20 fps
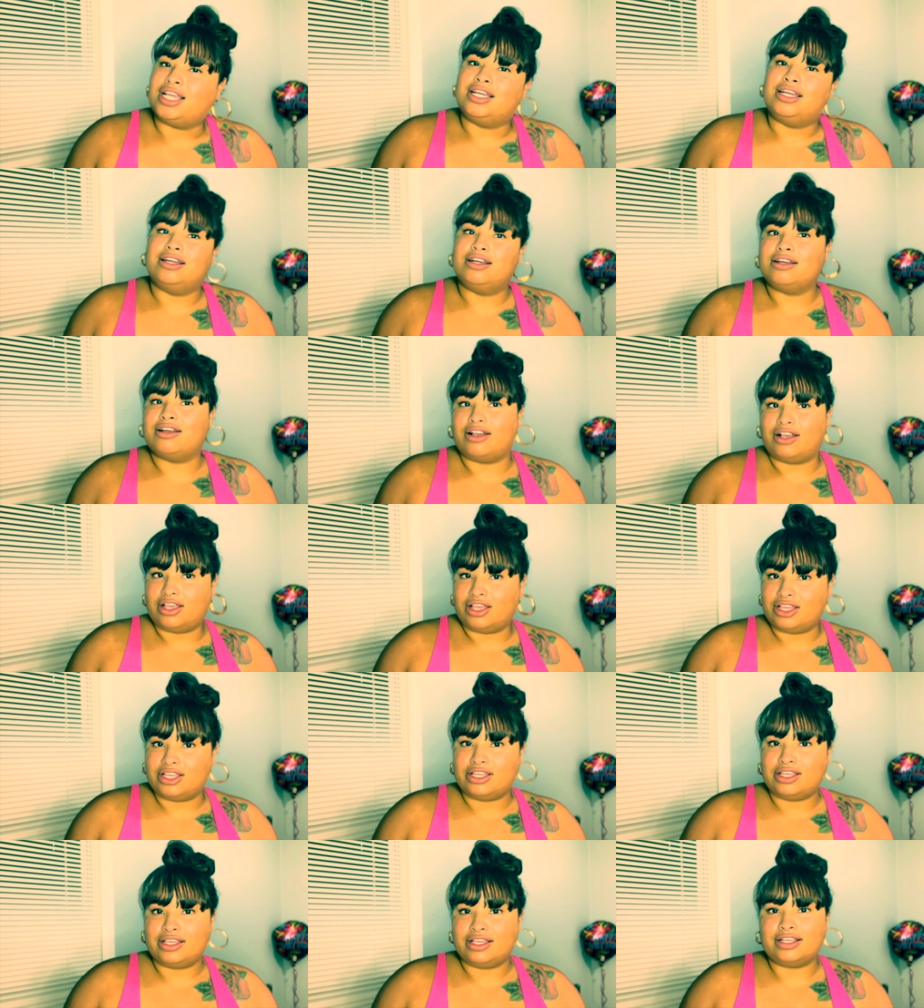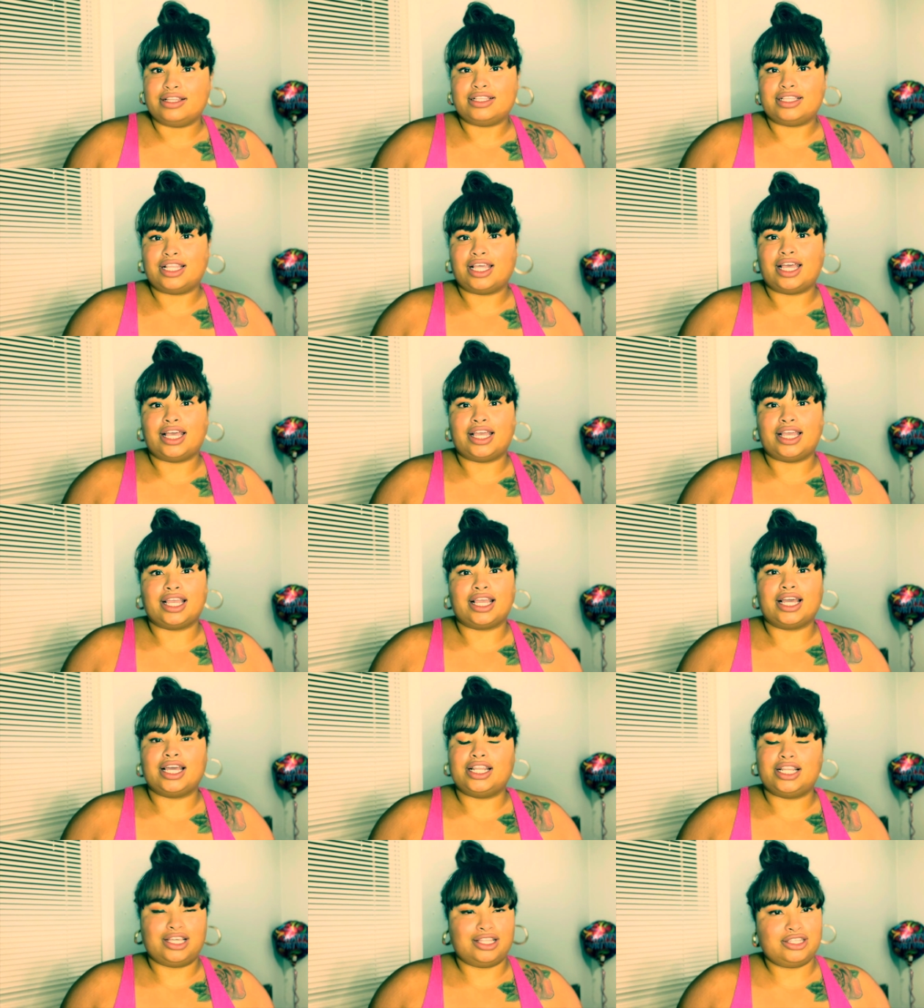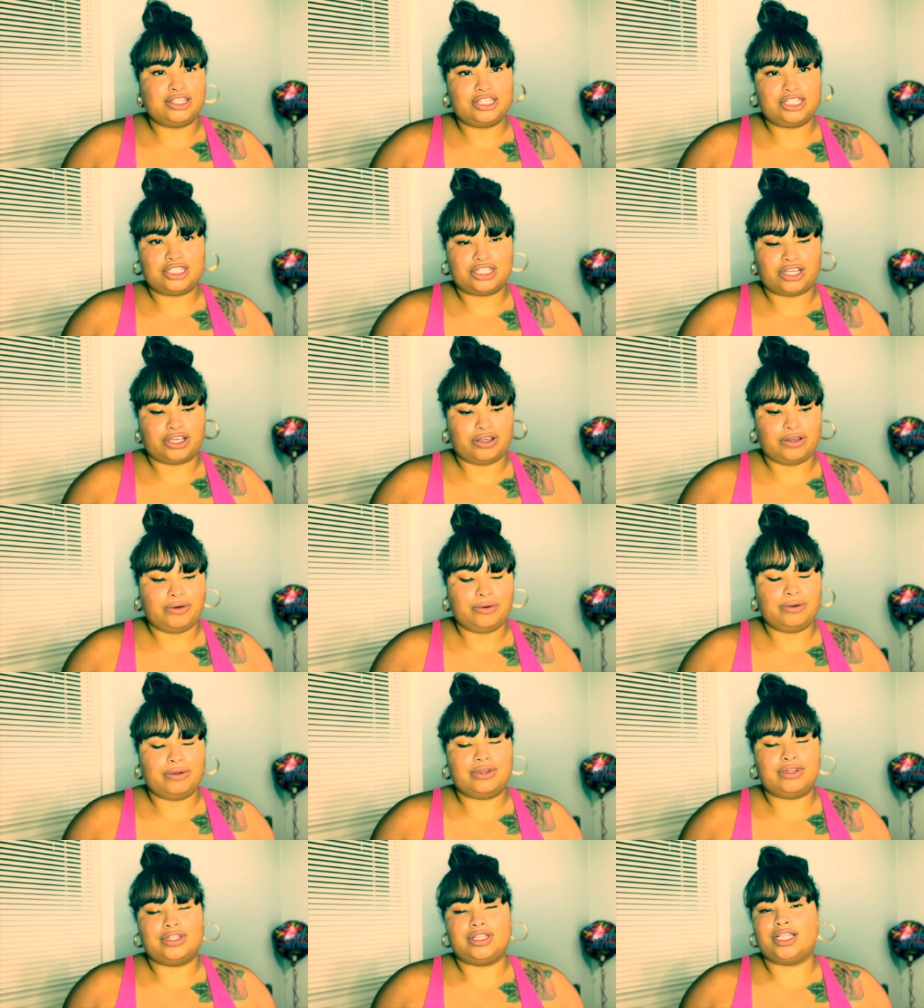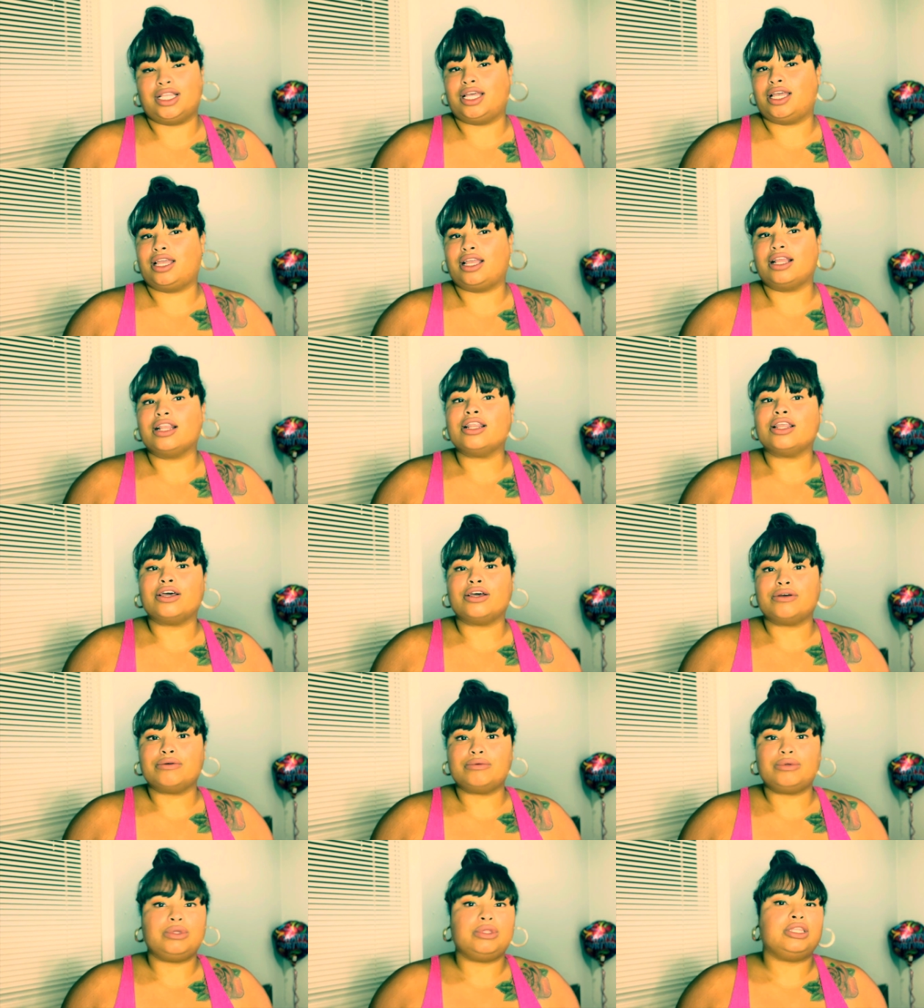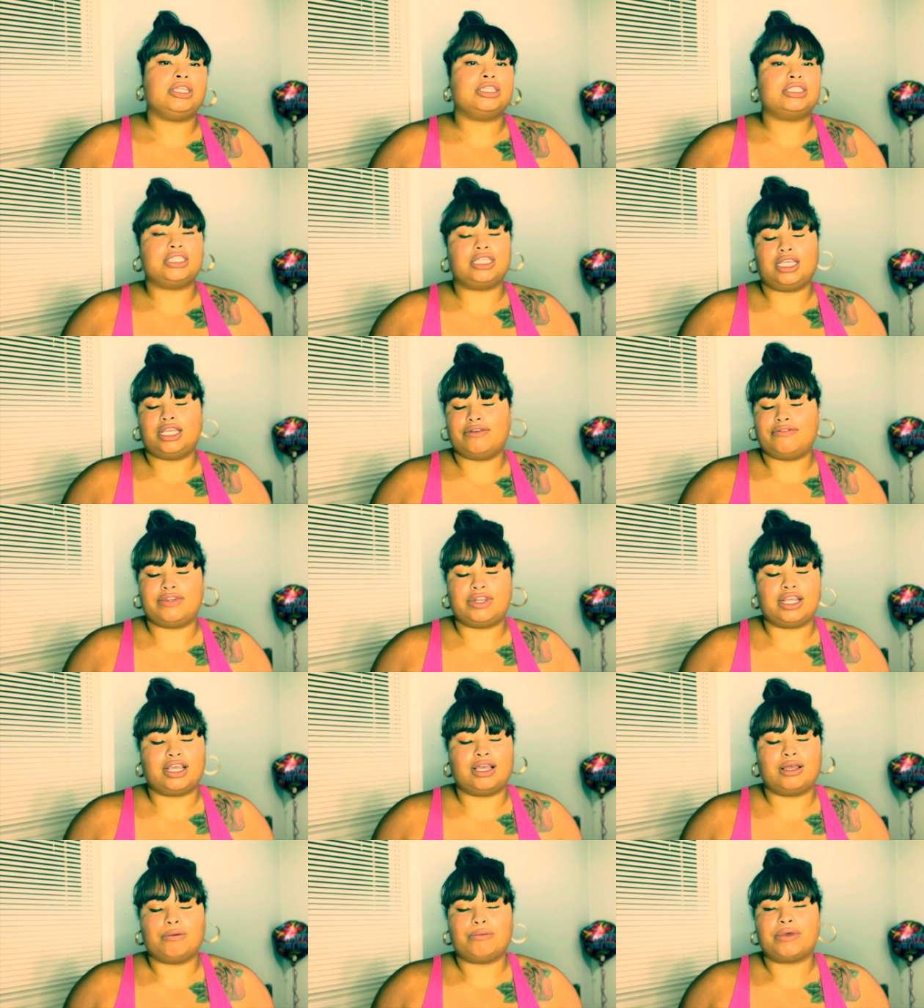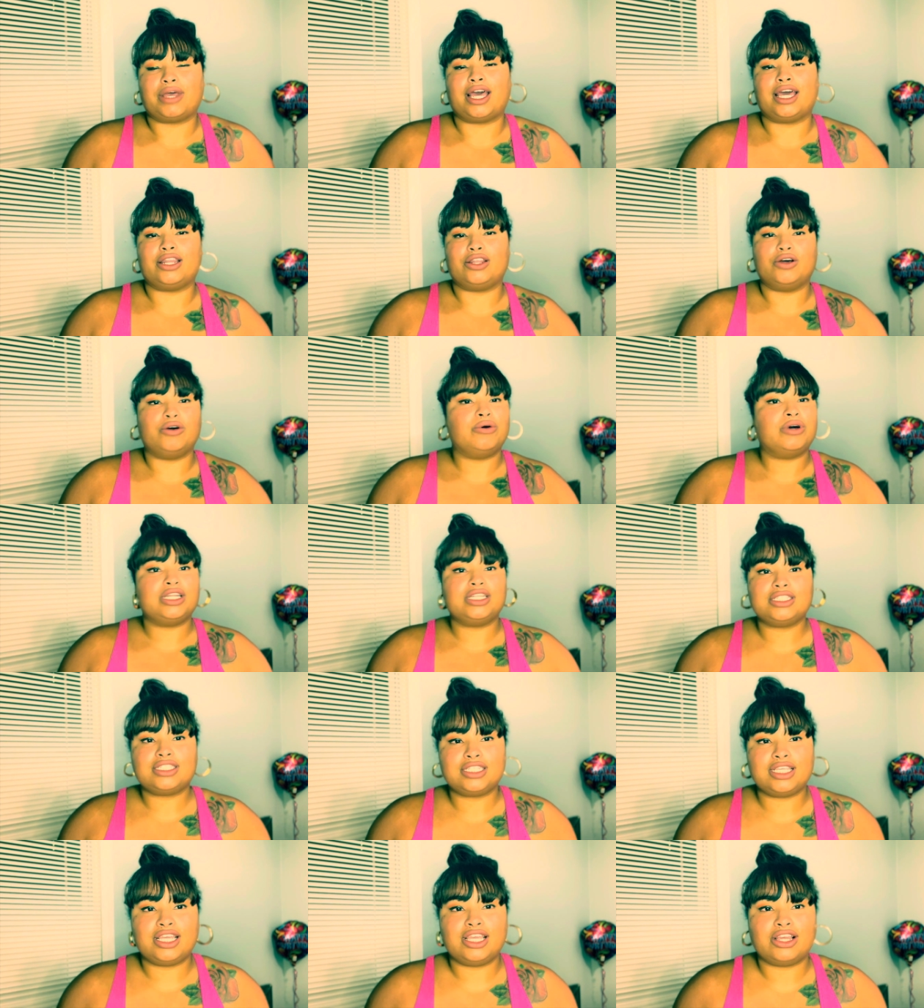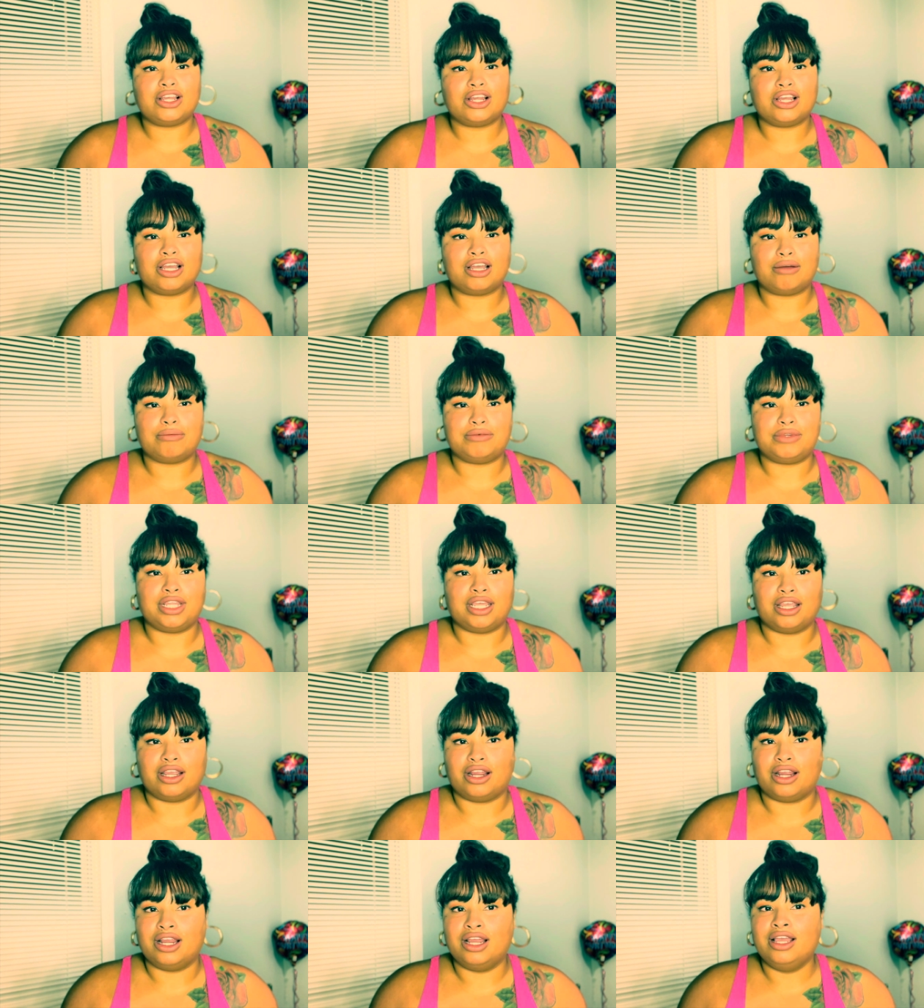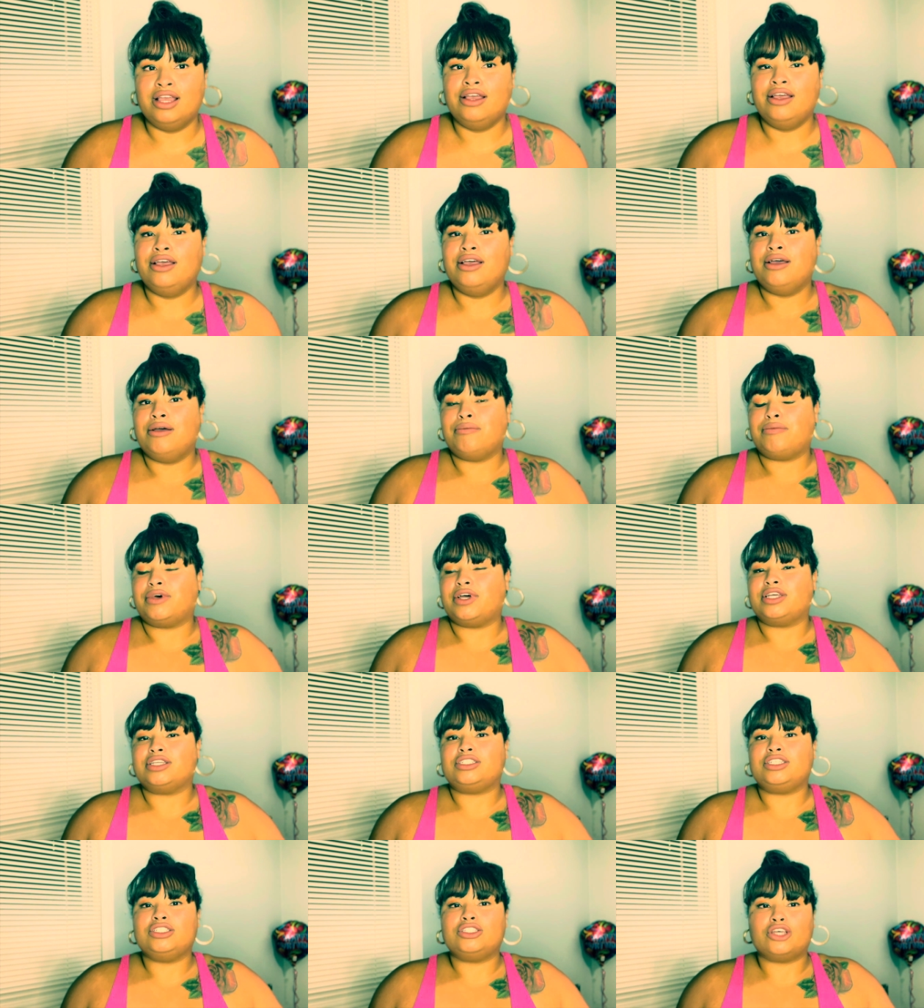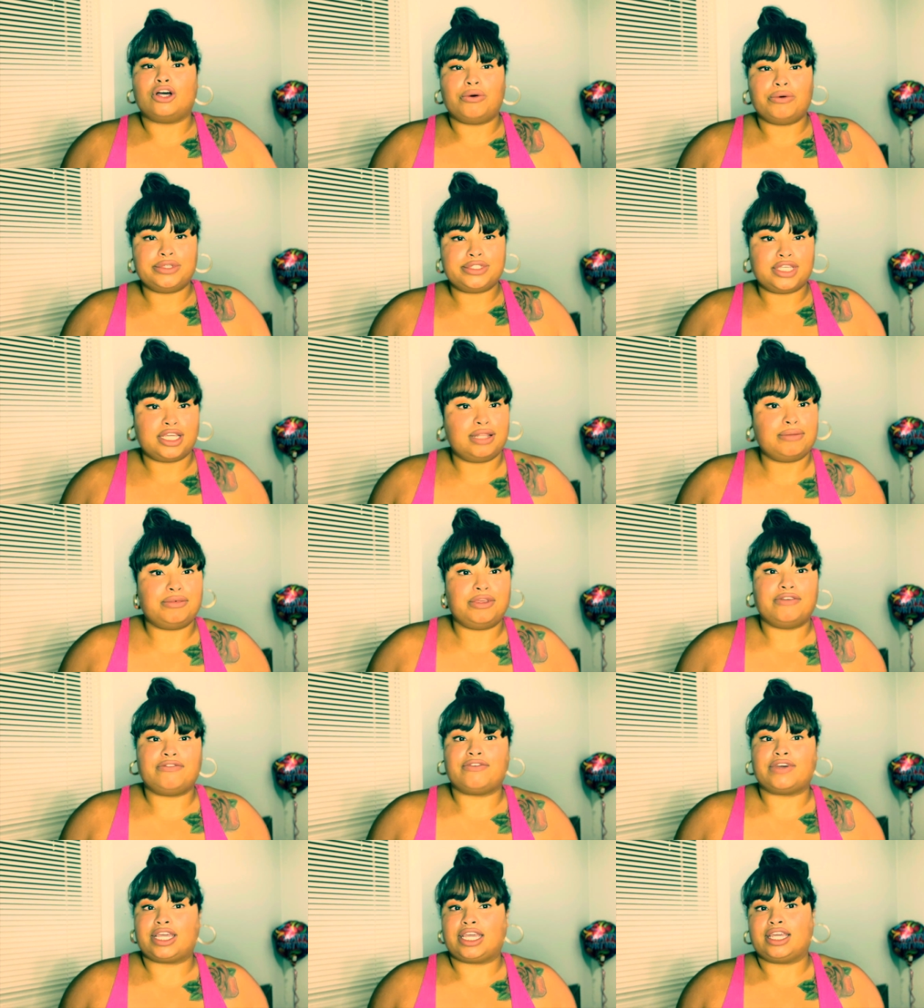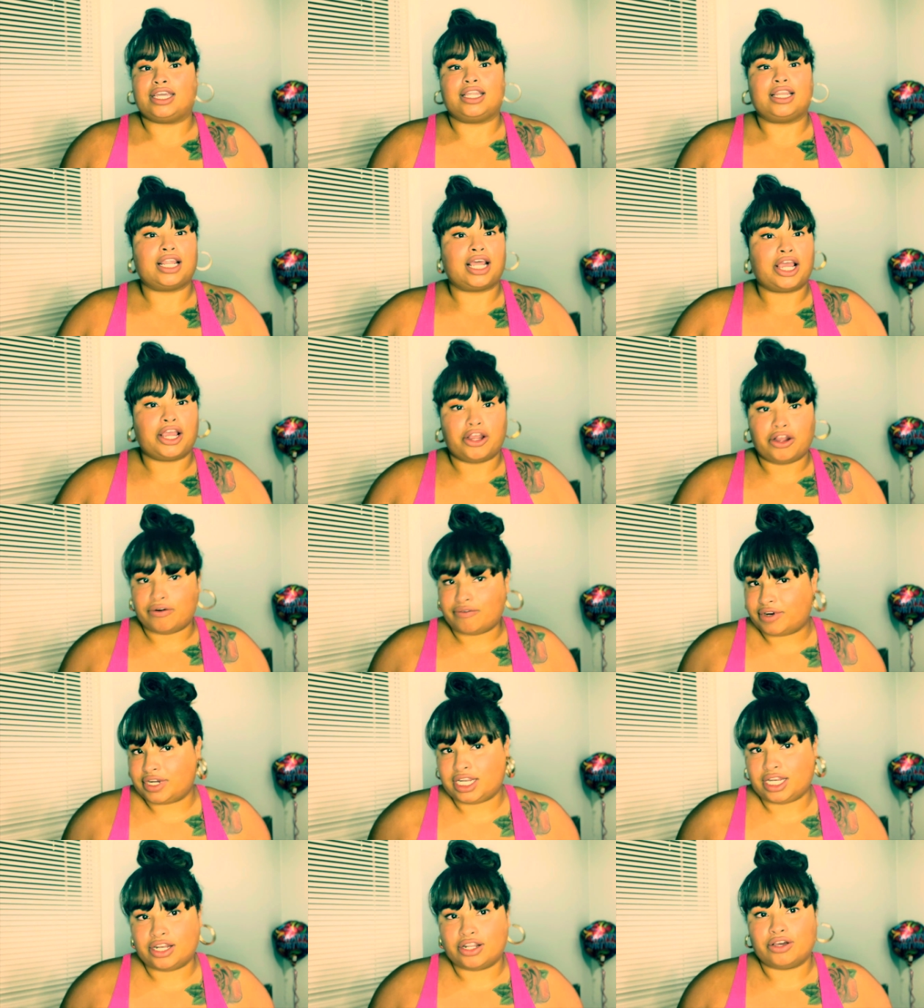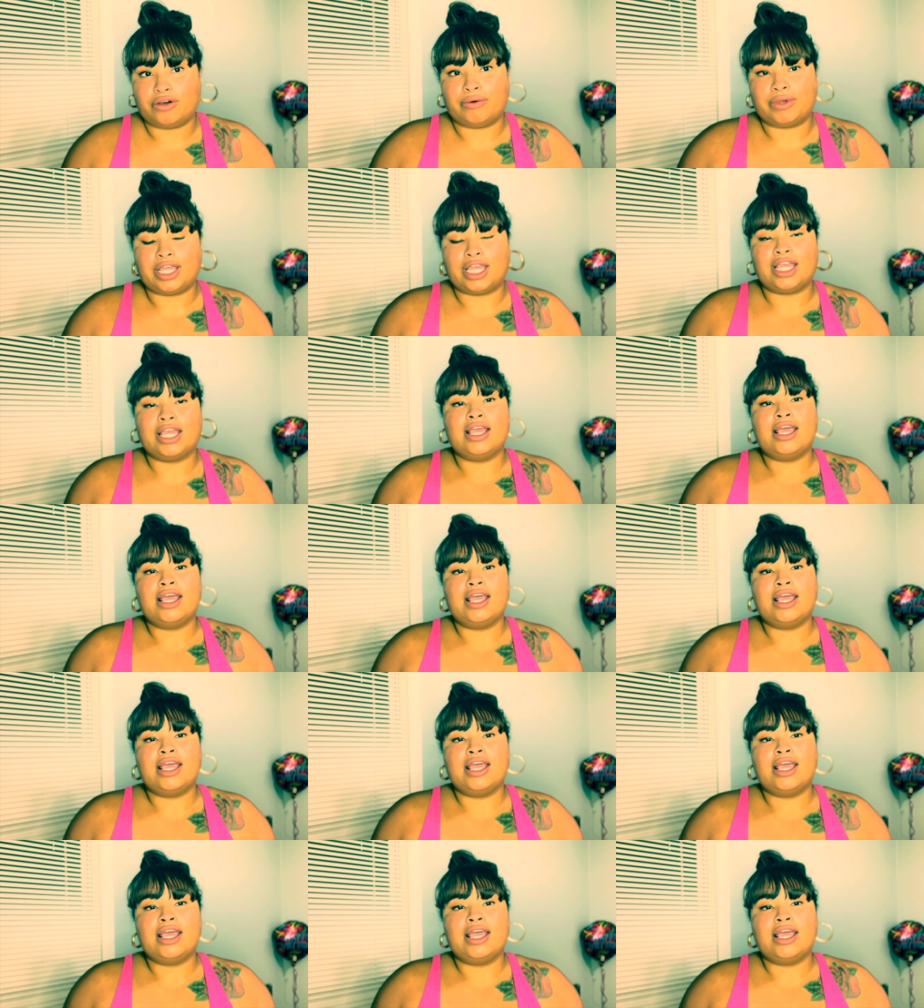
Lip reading: girl, like, another show? Like, we need to give it up. I don't want to see her up there, but she's always going to be fighting. I already know it.